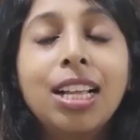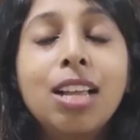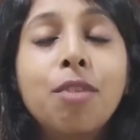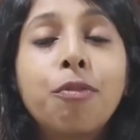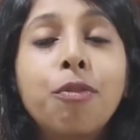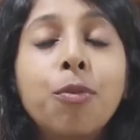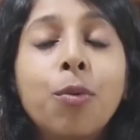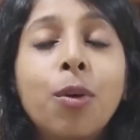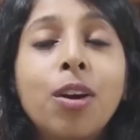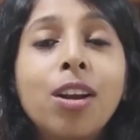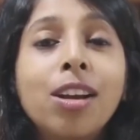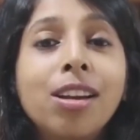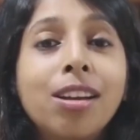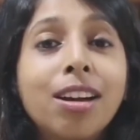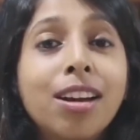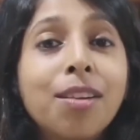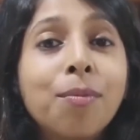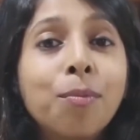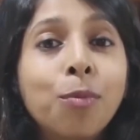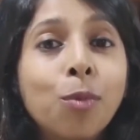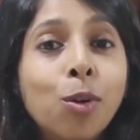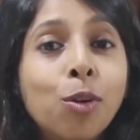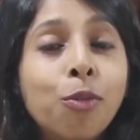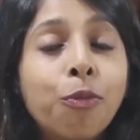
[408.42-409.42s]
If you want to
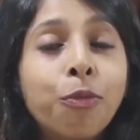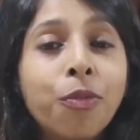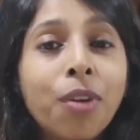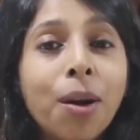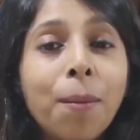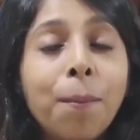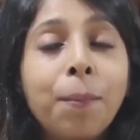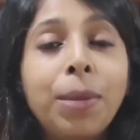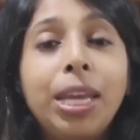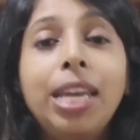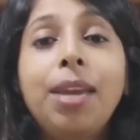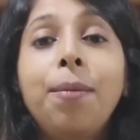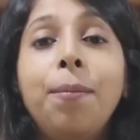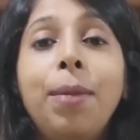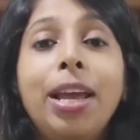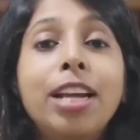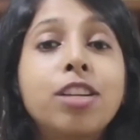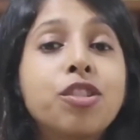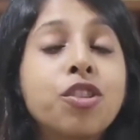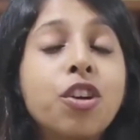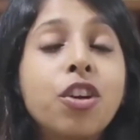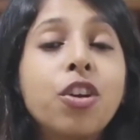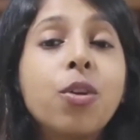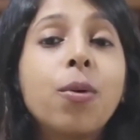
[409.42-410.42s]
learn more from me,
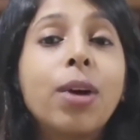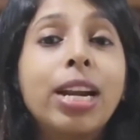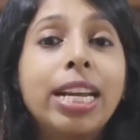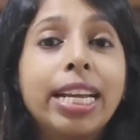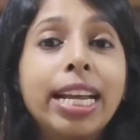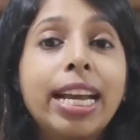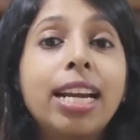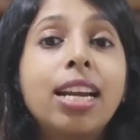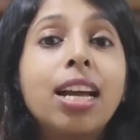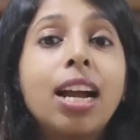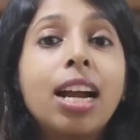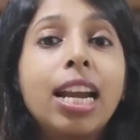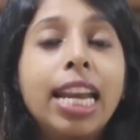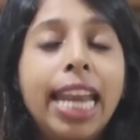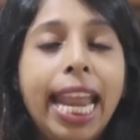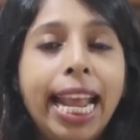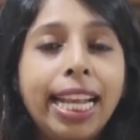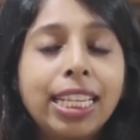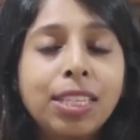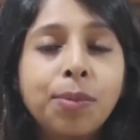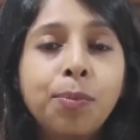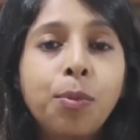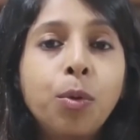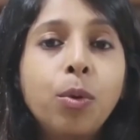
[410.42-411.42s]
make sure you attend our
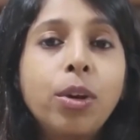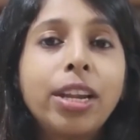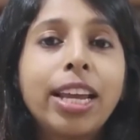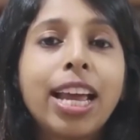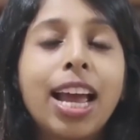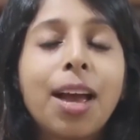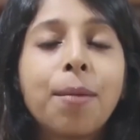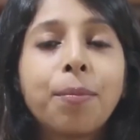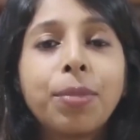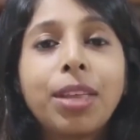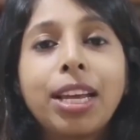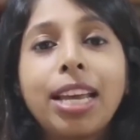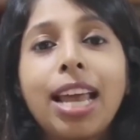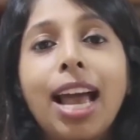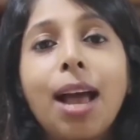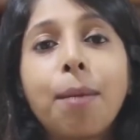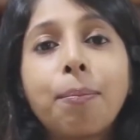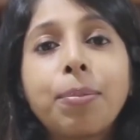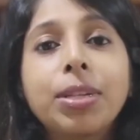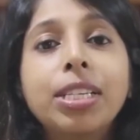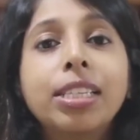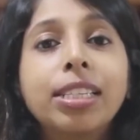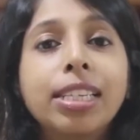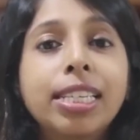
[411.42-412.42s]
next bootcamp that
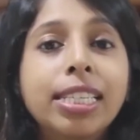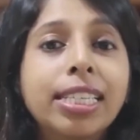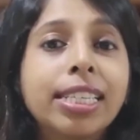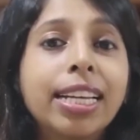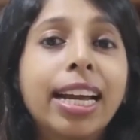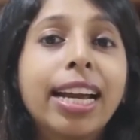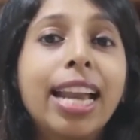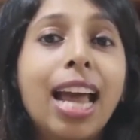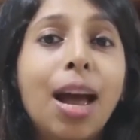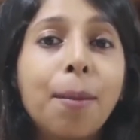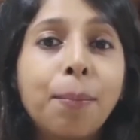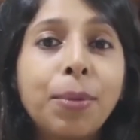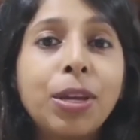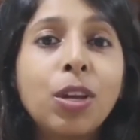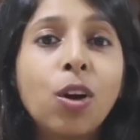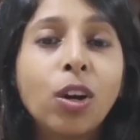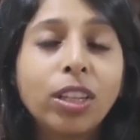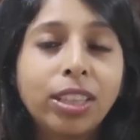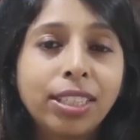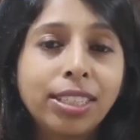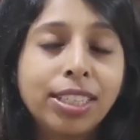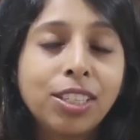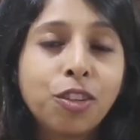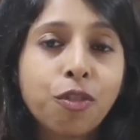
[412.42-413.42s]
happens inside Happy
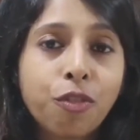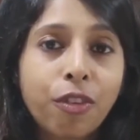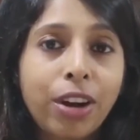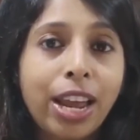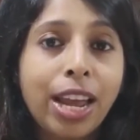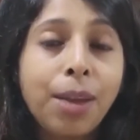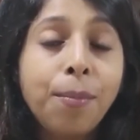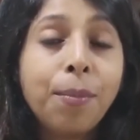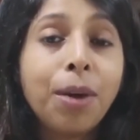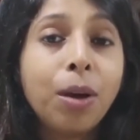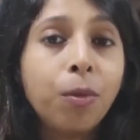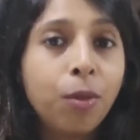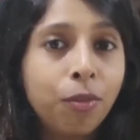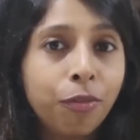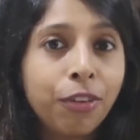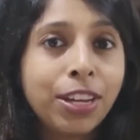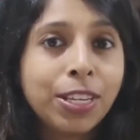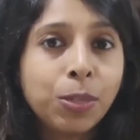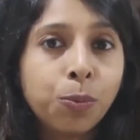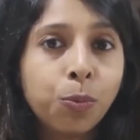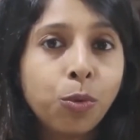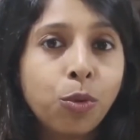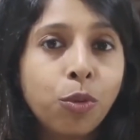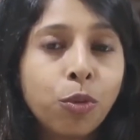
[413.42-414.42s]
Authors Tribe, our
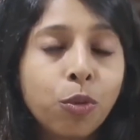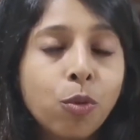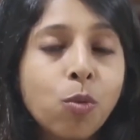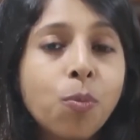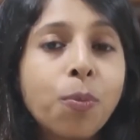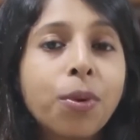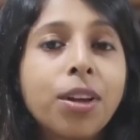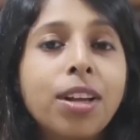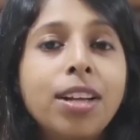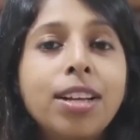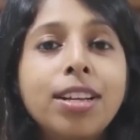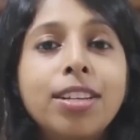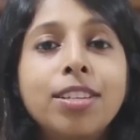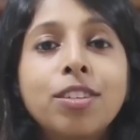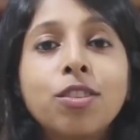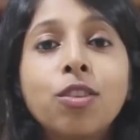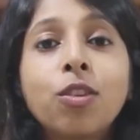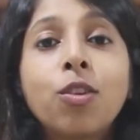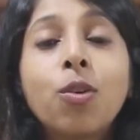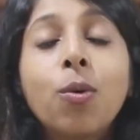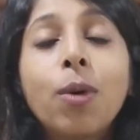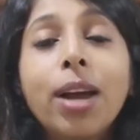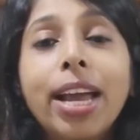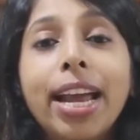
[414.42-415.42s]
Facebook group.
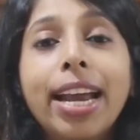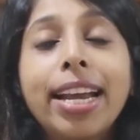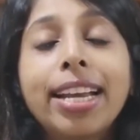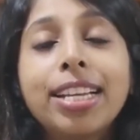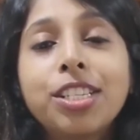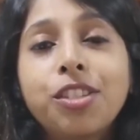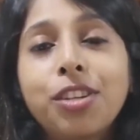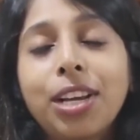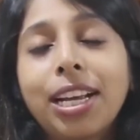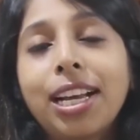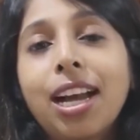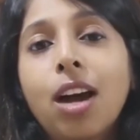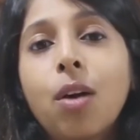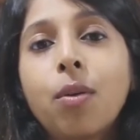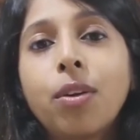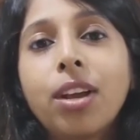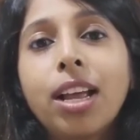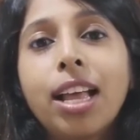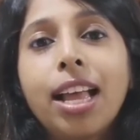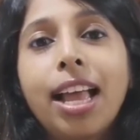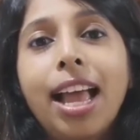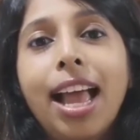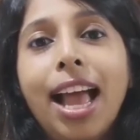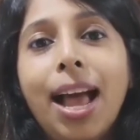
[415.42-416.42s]
So go ahead and check
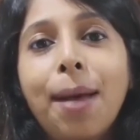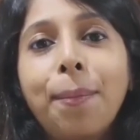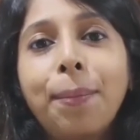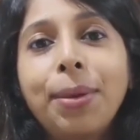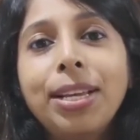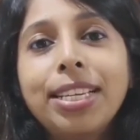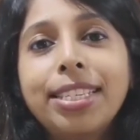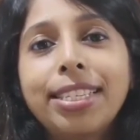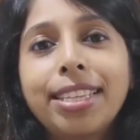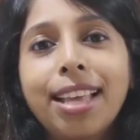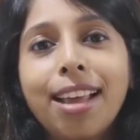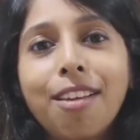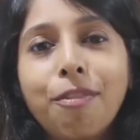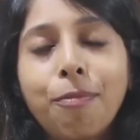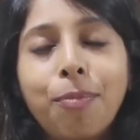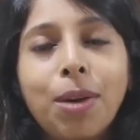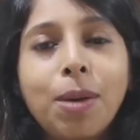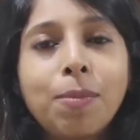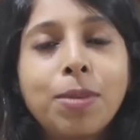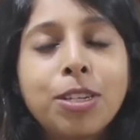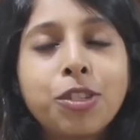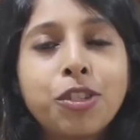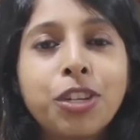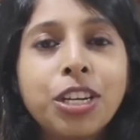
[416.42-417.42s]
out
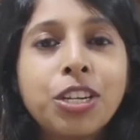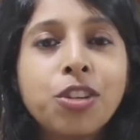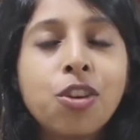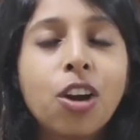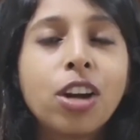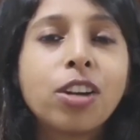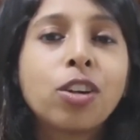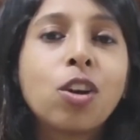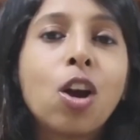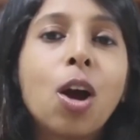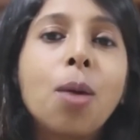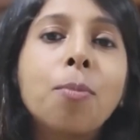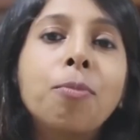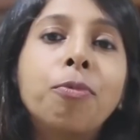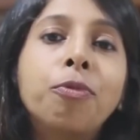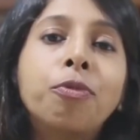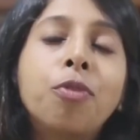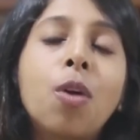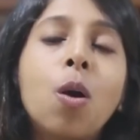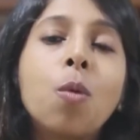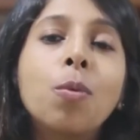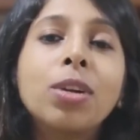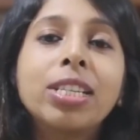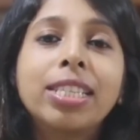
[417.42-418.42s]
happyselfpublishing.com
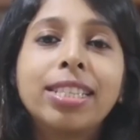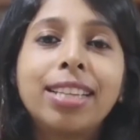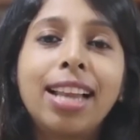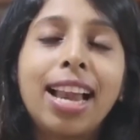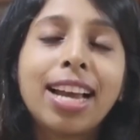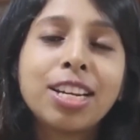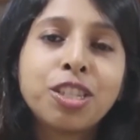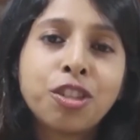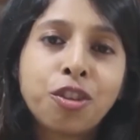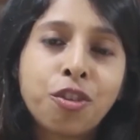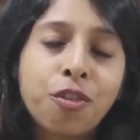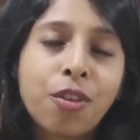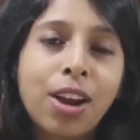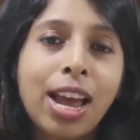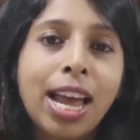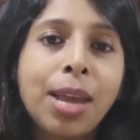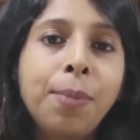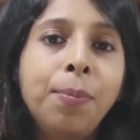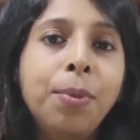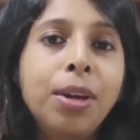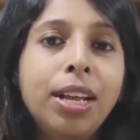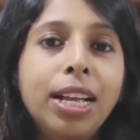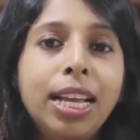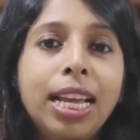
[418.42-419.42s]
forward slash
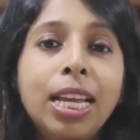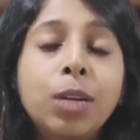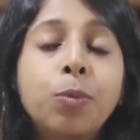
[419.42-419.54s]
tribe.